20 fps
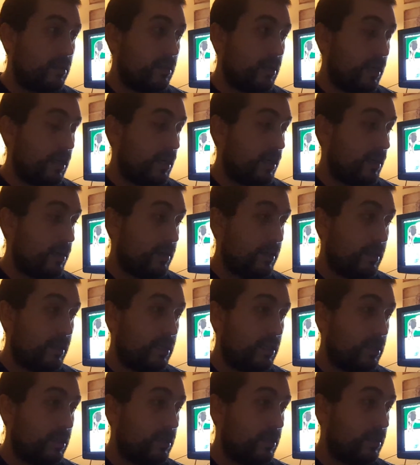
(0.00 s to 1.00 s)
the
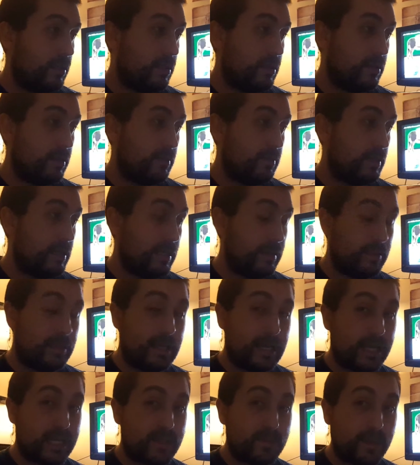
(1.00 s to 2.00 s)

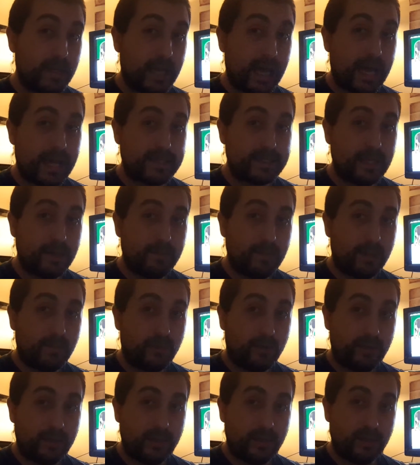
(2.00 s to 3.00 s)
next big asset
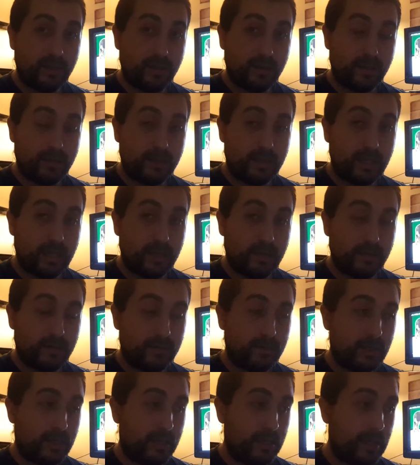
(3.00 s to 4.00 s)
bubble
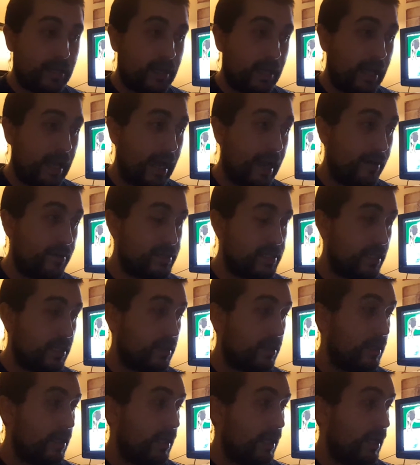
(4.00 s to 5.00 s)
in
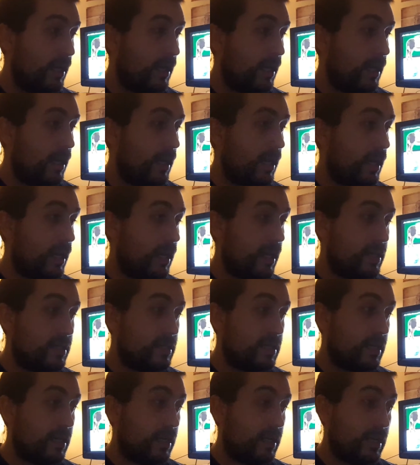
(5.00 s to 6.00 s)
housing
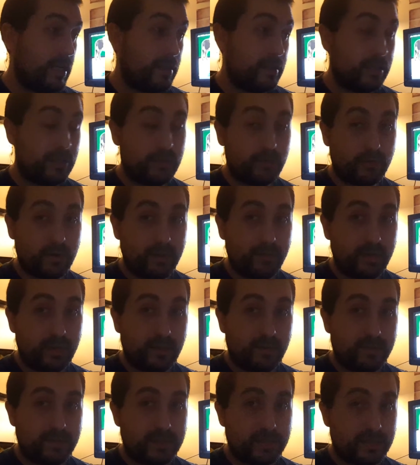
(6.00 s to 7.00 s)
and in the
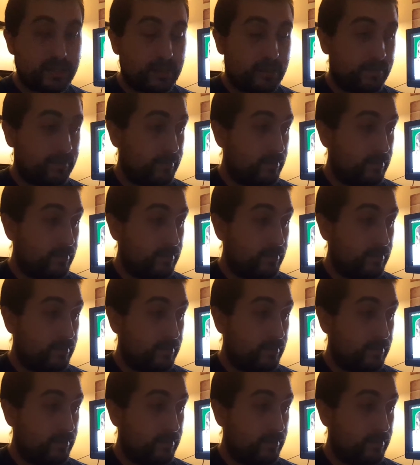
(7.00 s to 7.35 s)
derivatives.